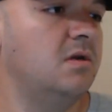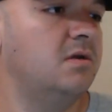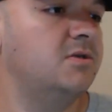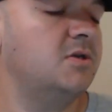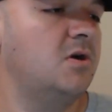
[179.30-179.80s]

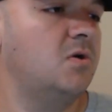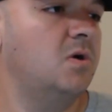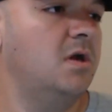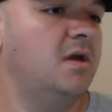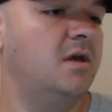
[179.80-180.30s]

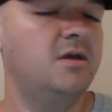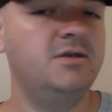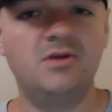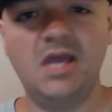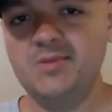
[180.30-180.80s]
So
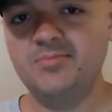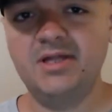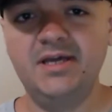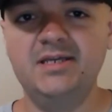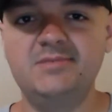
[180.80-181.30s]
your
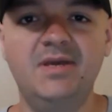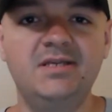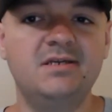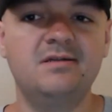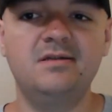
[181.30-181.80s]
gameplay is
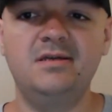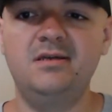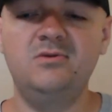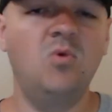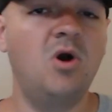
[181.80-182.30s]

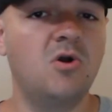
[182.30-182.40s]
basically walk